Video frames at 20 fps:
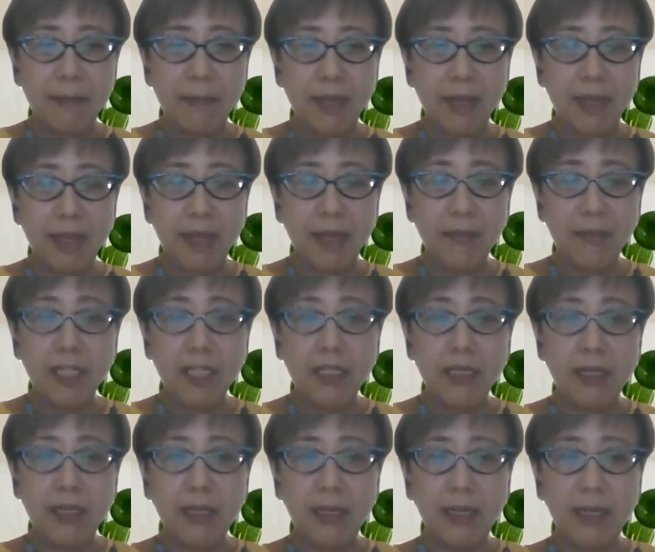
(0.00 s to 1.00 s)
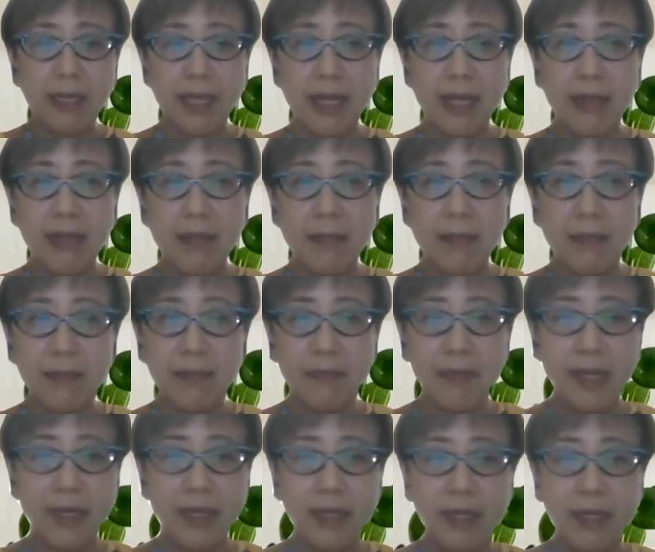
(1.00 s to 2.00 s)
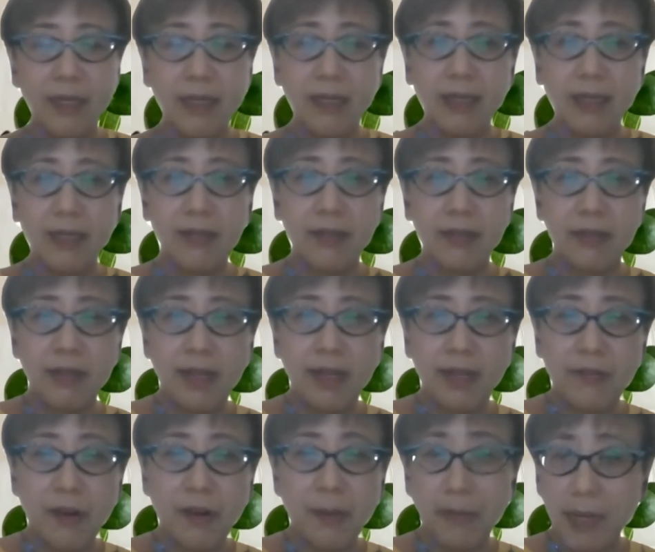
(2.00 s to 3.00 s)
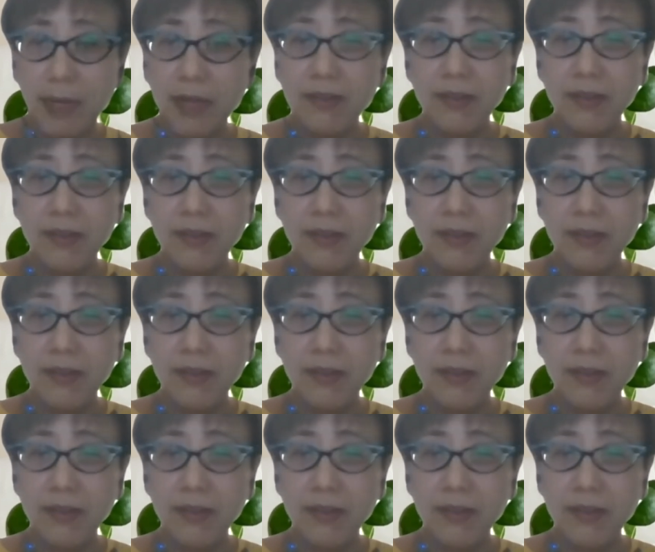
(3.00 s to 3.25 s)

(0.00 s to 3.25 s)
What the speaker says: I'm not a Catholic from birth.